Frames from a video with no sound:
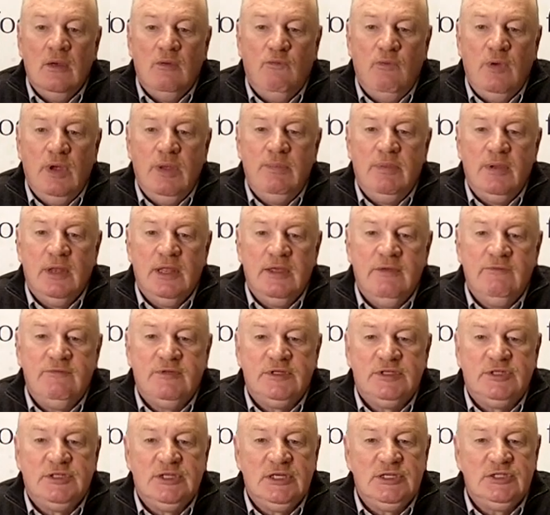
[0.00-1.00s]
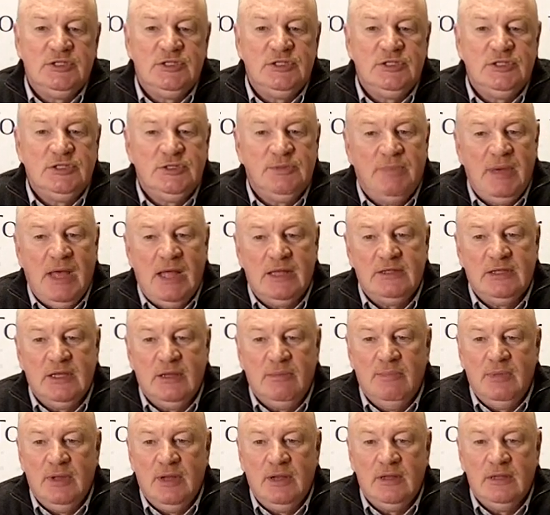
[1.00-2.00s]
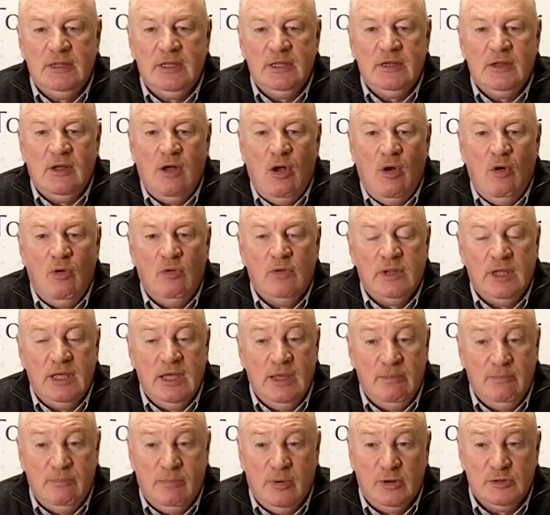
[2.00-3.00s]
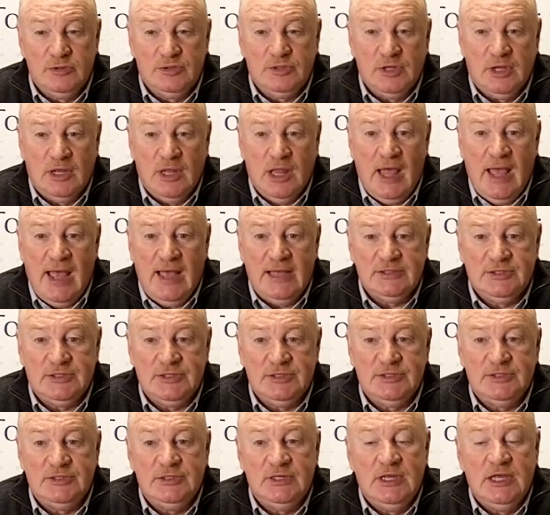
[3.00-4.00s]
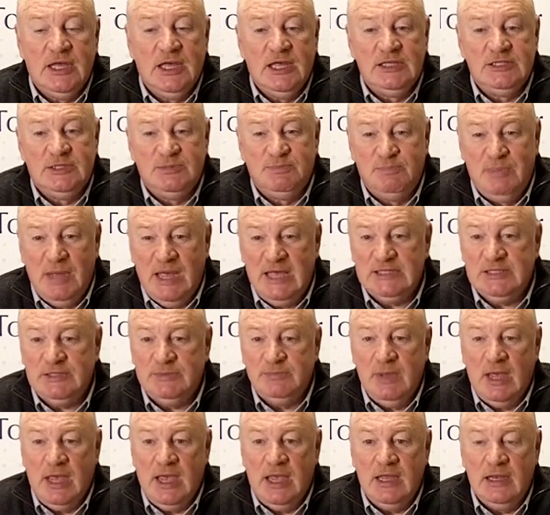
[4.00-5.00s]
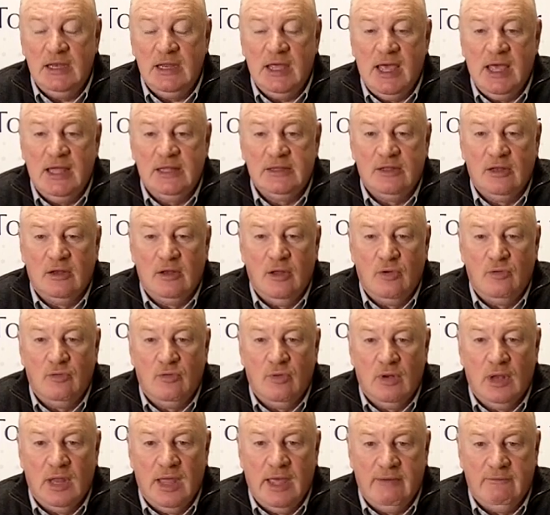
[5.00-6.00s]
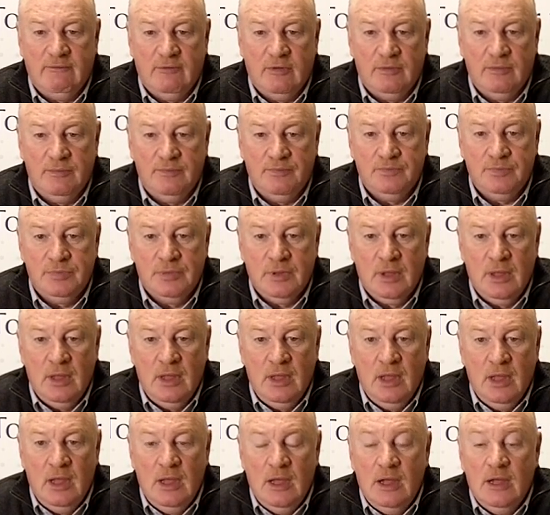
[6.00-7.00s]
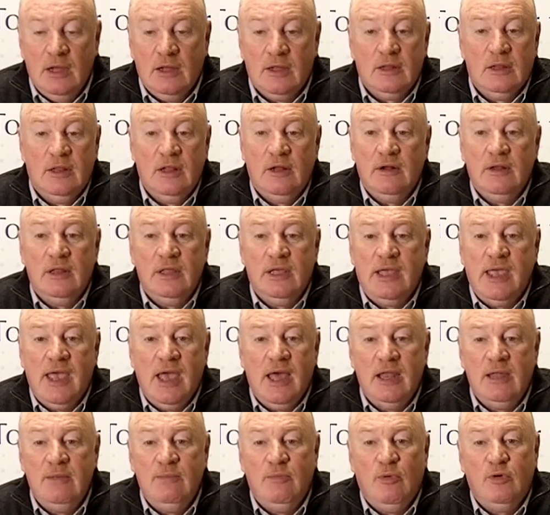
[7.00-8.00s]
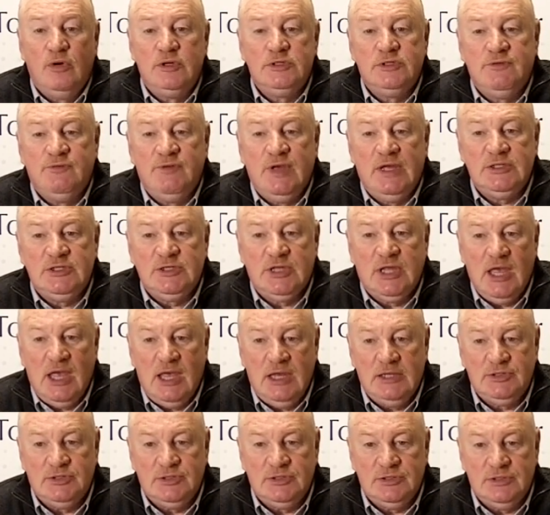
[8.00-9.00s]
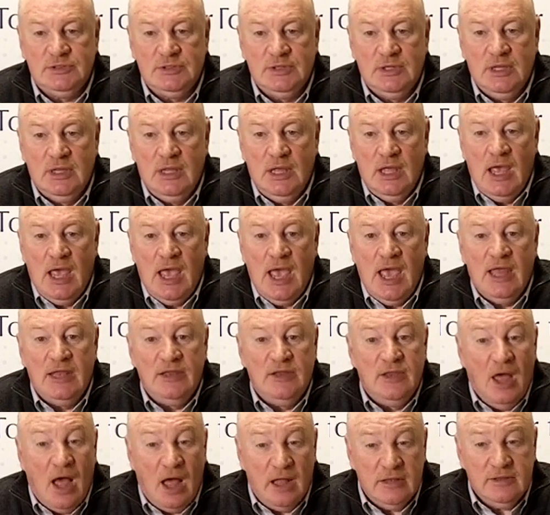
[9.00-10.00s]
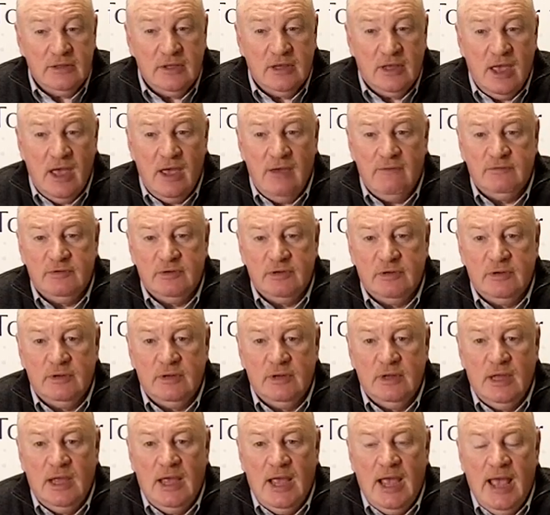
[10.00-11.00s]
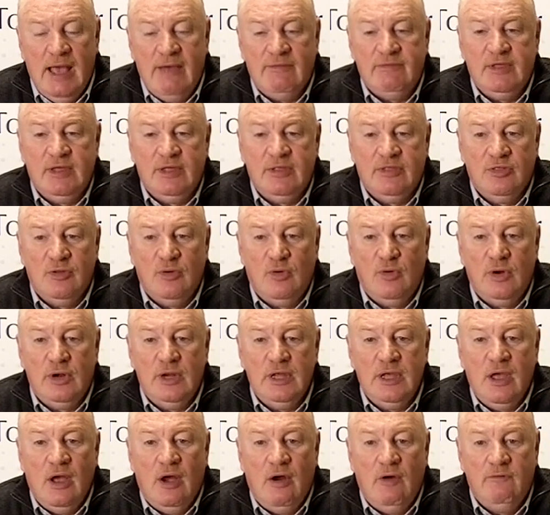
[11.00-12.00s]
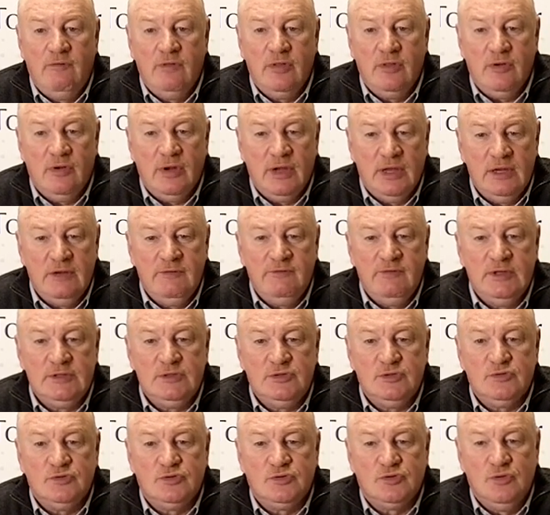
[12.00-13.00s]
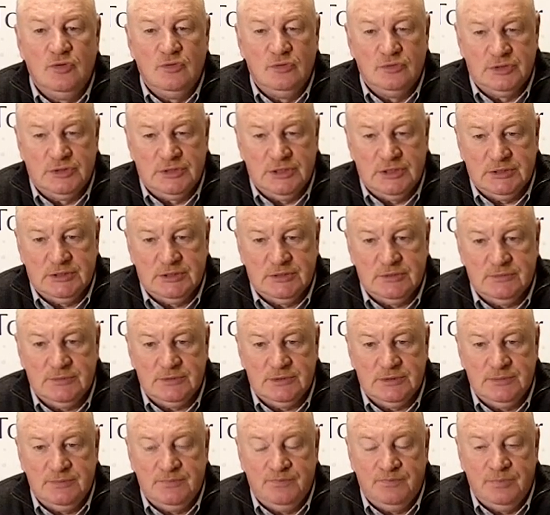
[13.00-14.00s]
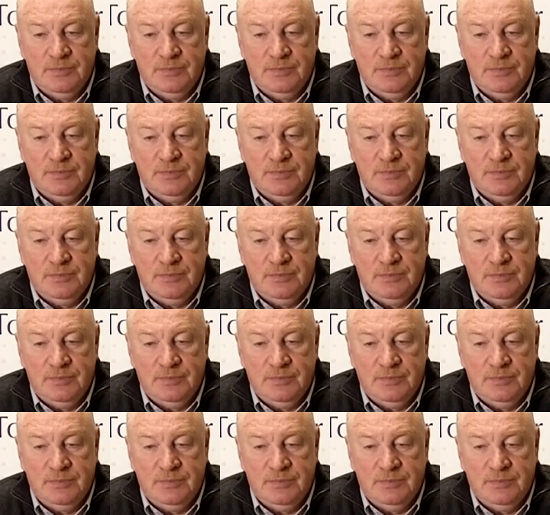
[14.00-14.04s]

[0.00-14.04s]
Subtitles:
We believe decisions about the ability to hold in-person classes is best made at the local level. Clearly, county boards of education, and not the governor, have the authority over their individual school systems.